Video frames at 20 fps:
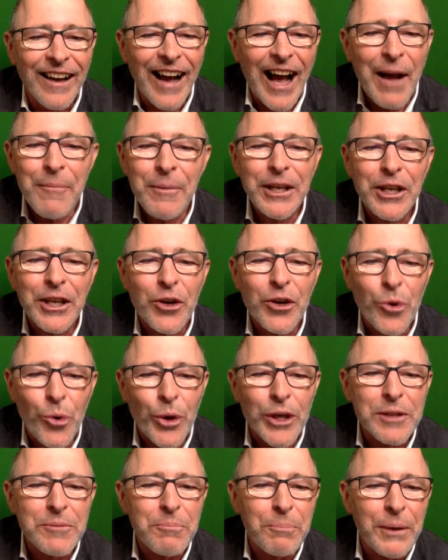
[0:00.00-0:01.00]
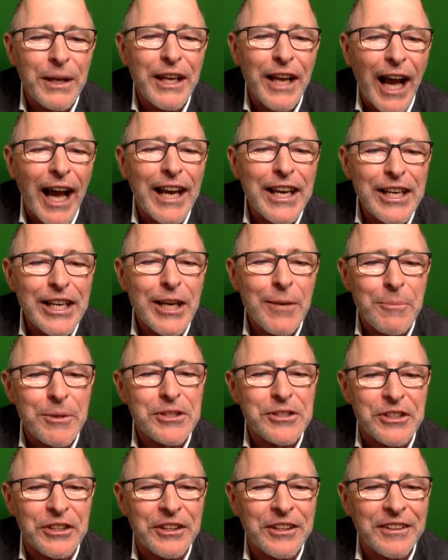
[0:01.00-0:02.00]
I'm going to quit being
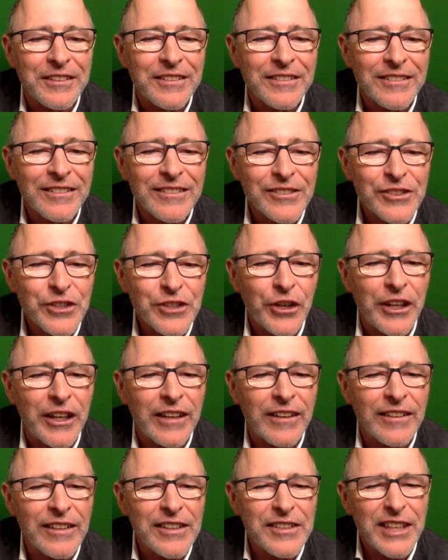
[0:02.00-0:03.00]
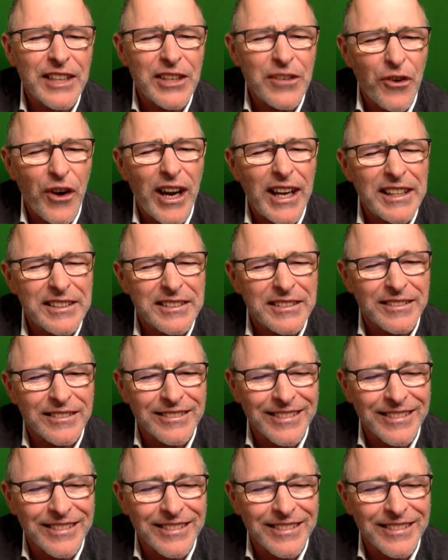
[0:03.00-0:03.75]
unlimited. Sorry, is that right?